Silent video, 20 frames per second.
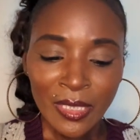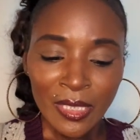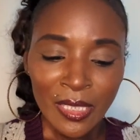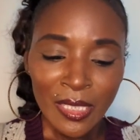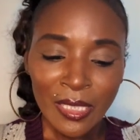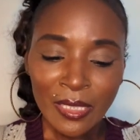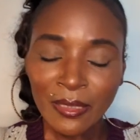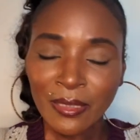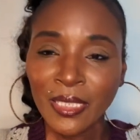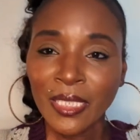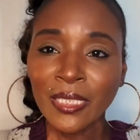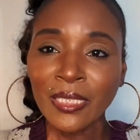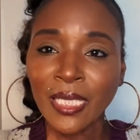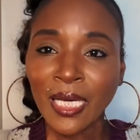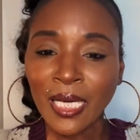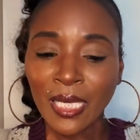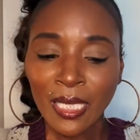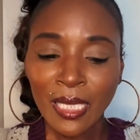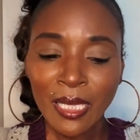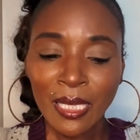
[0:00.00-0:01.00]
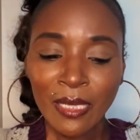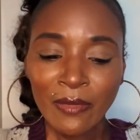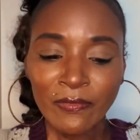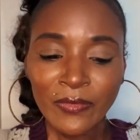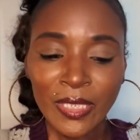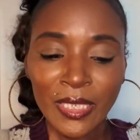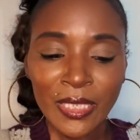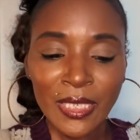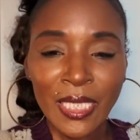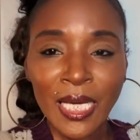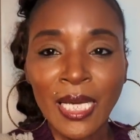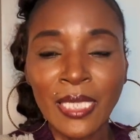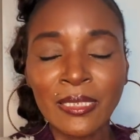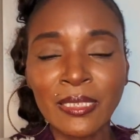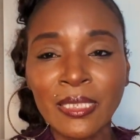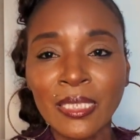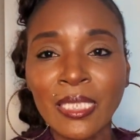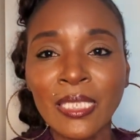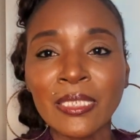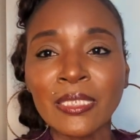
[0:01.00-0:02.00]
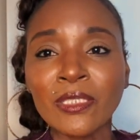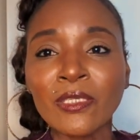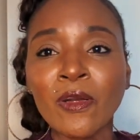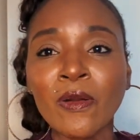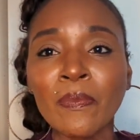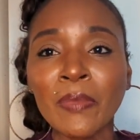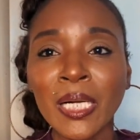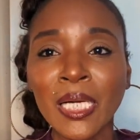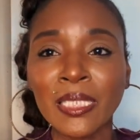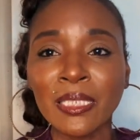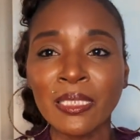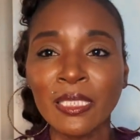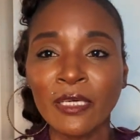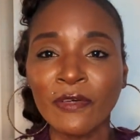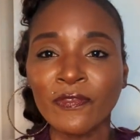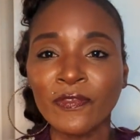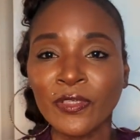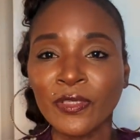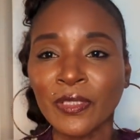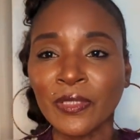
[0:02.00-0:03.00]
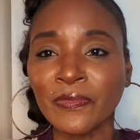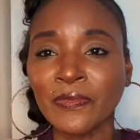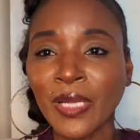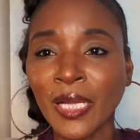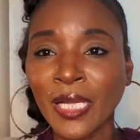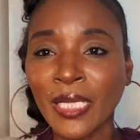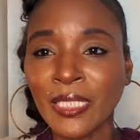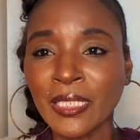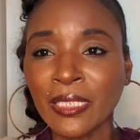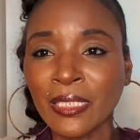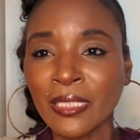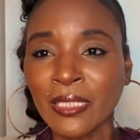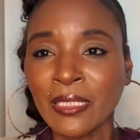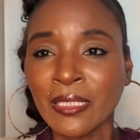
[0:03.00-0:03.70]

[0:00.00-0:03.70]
And then I have the cotton candy on my left, your right.